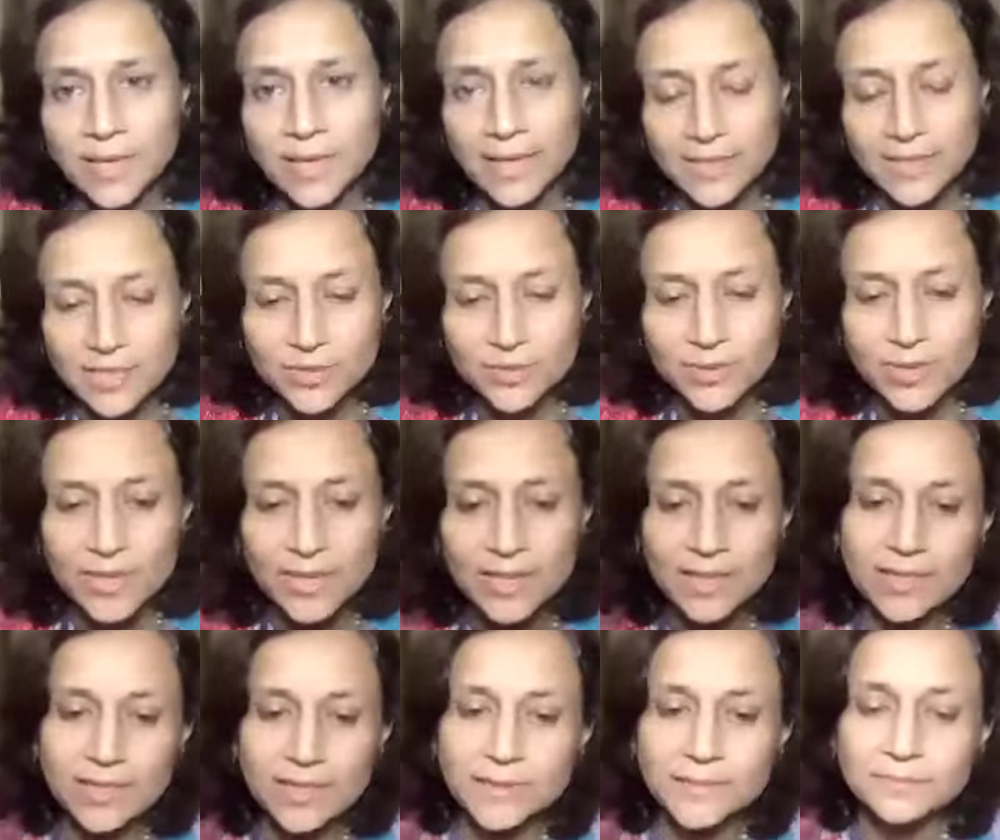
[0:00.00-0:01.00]
and into
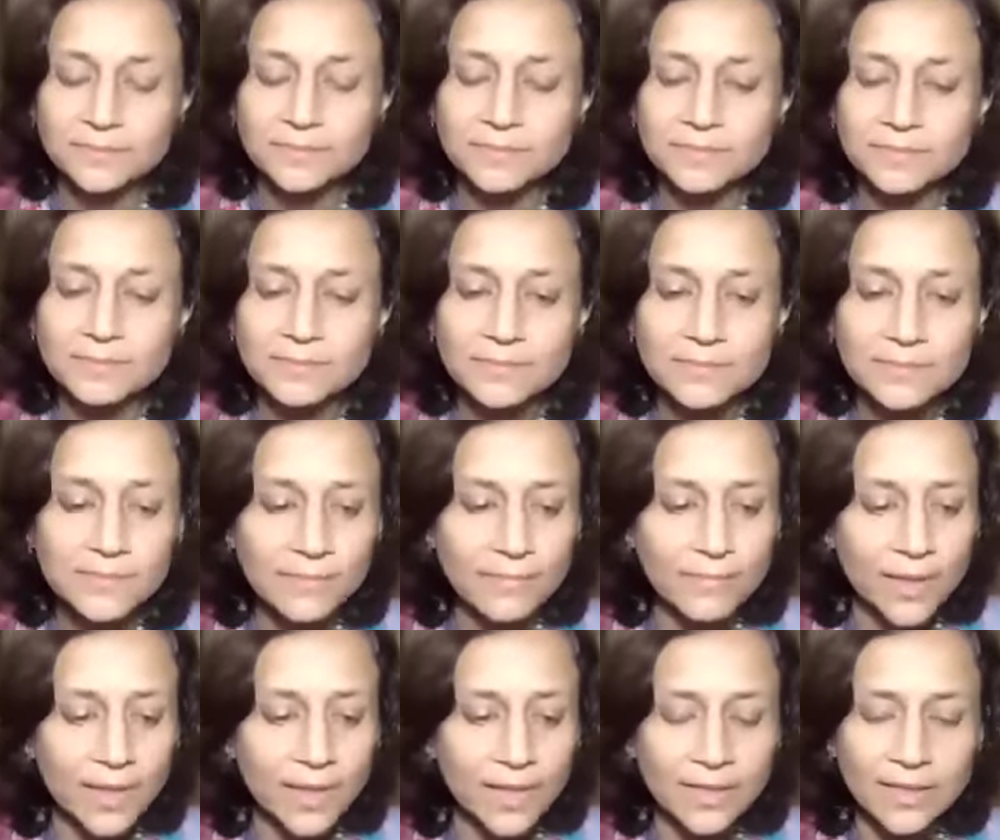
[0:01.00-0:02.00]
the
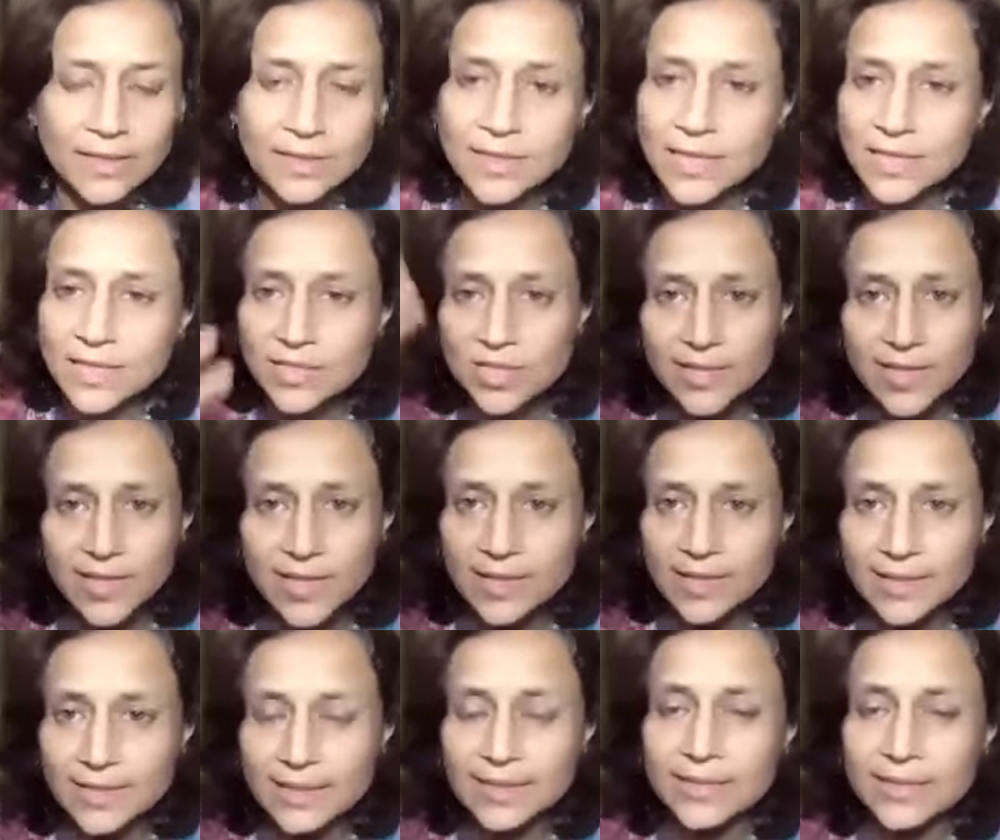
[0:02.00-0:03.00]

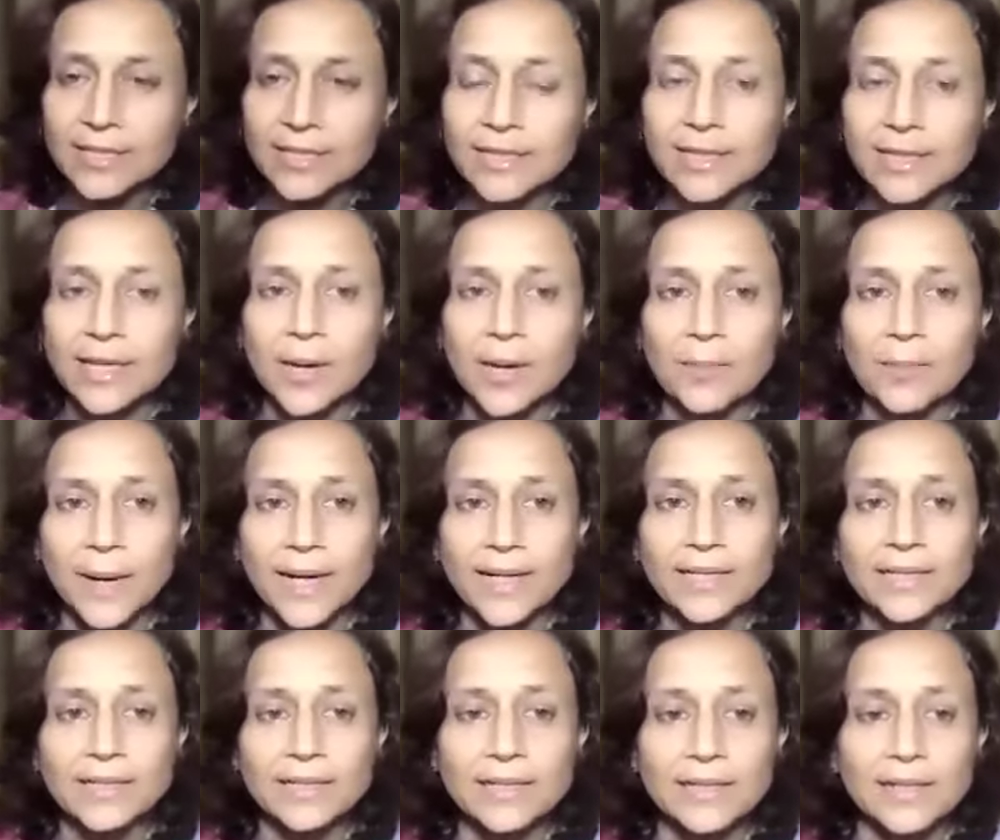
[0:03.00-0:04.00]
Satchidananda. But
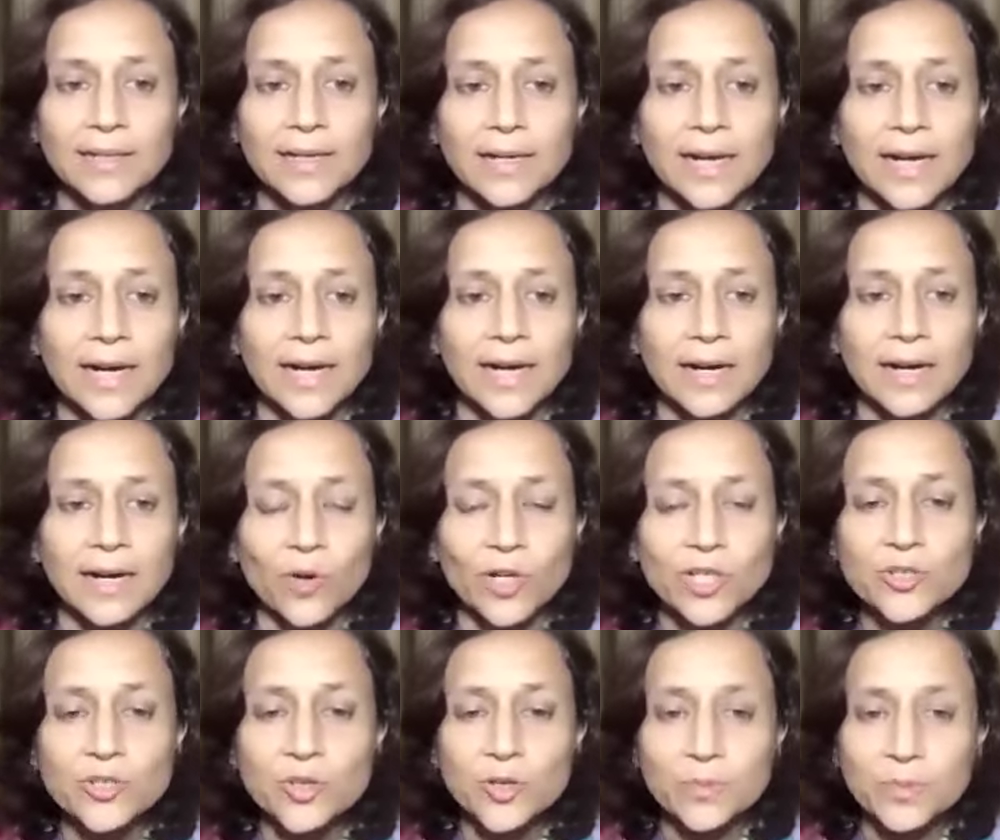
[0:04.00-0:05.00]
what
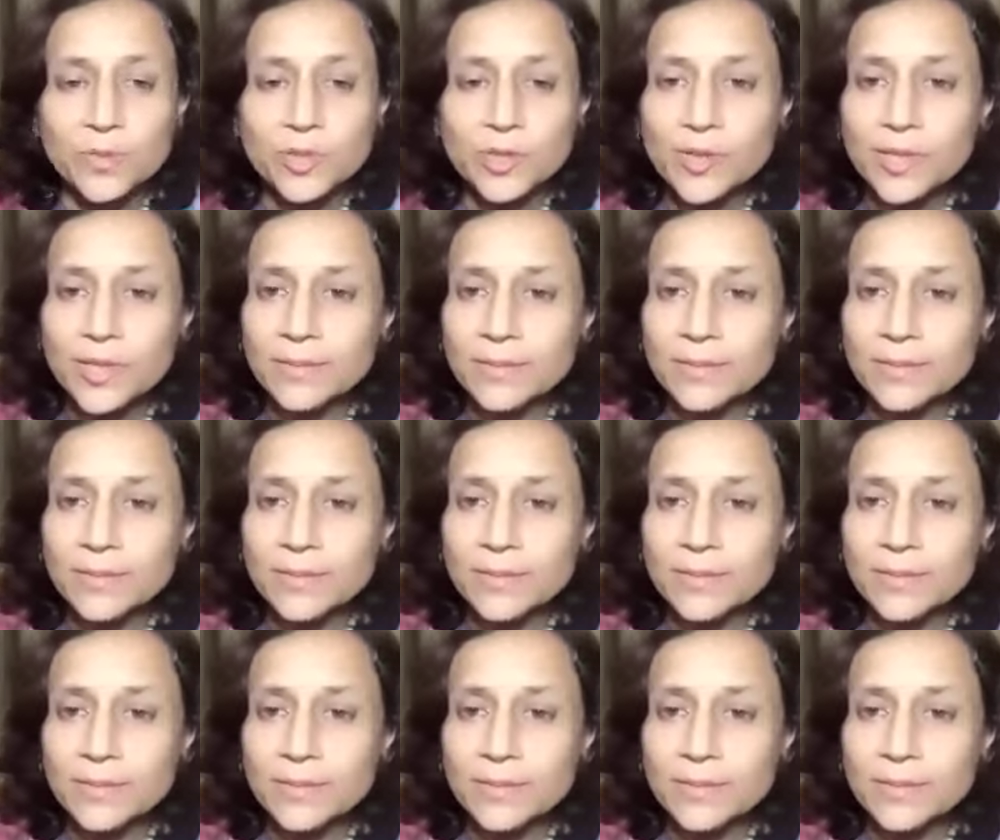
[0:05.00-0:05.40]
Sri Aurobindo and